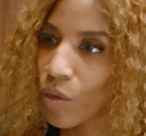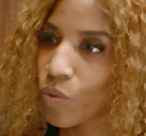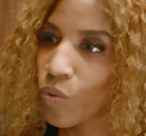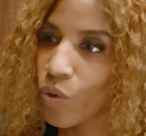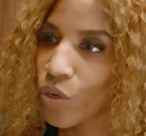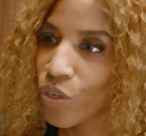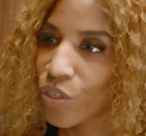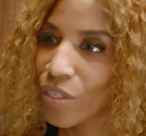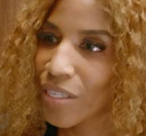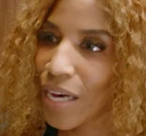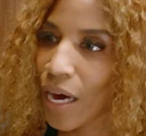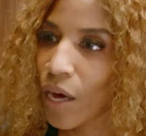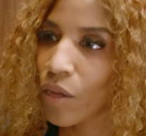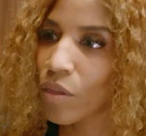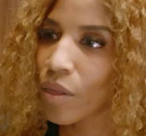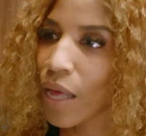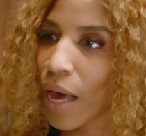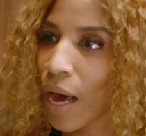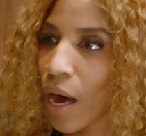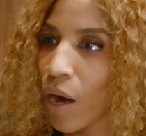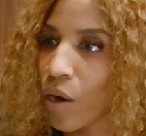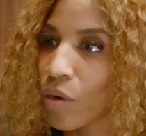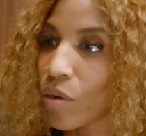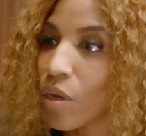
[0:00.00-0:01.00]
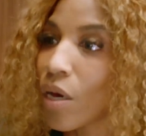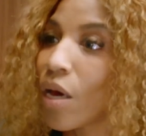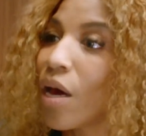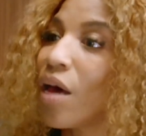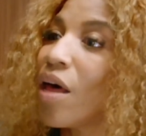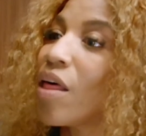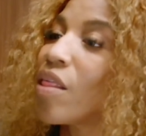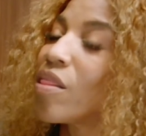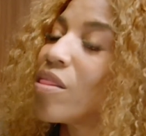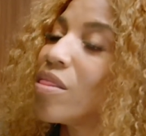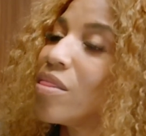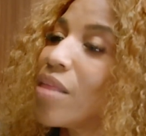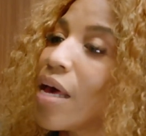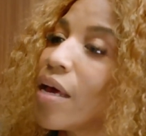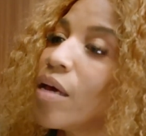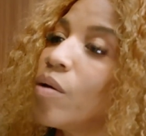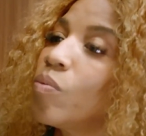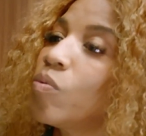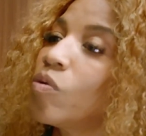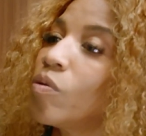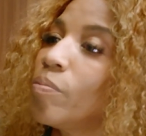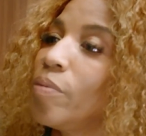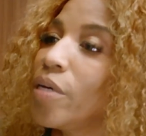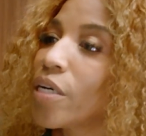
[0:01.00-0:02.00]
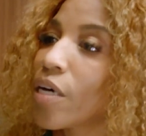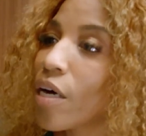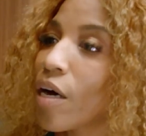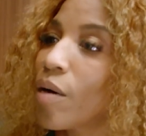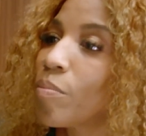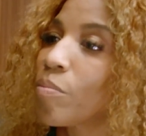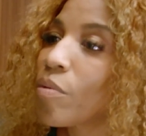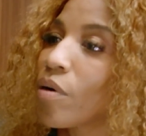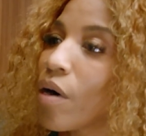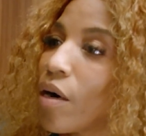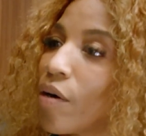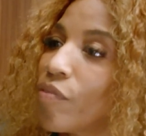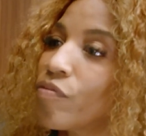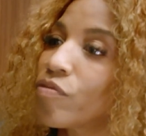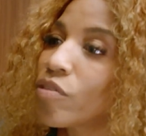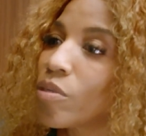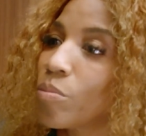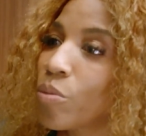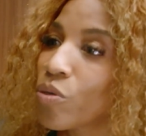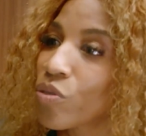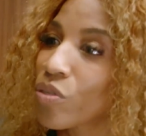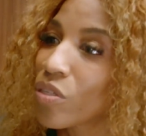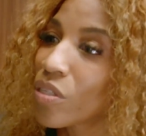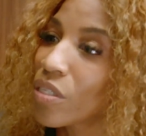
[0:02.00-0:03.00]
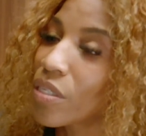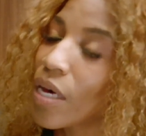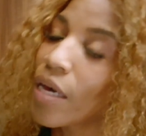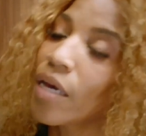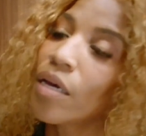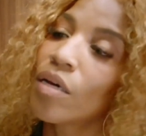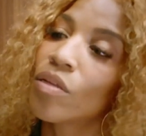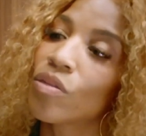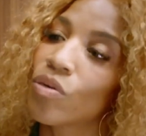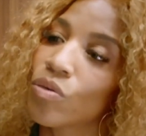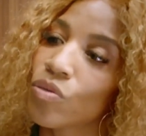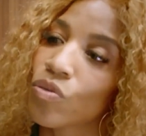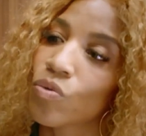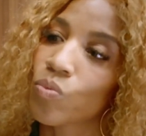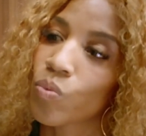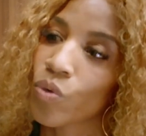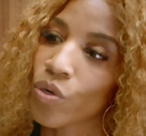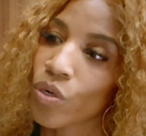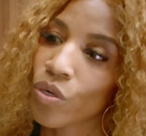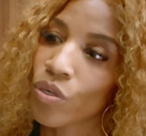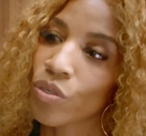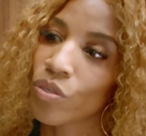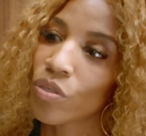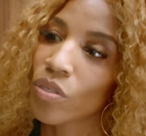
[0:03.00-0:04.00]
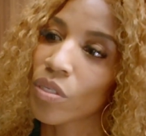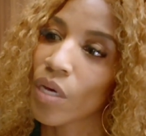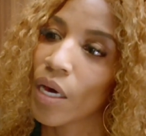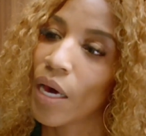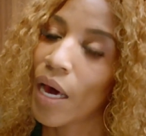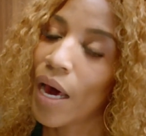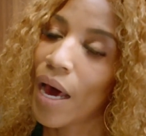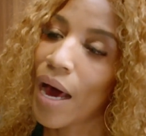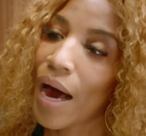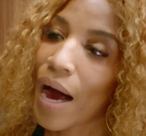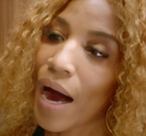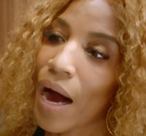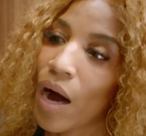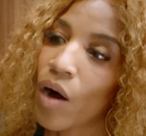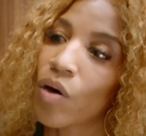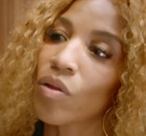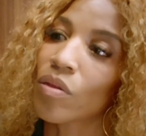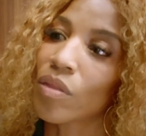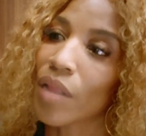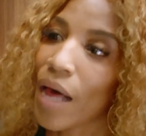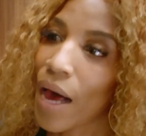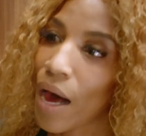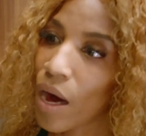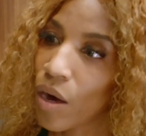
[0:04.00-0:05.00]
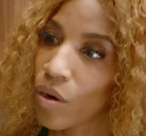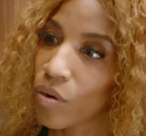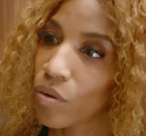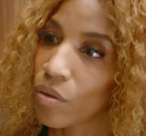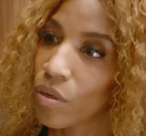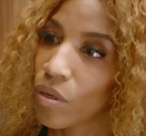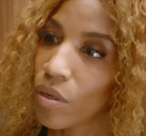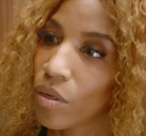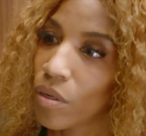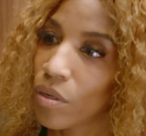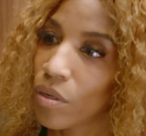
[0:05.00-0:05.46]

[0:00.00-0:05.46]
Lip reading: the words out loud, they will become comfortable saying those words out loud.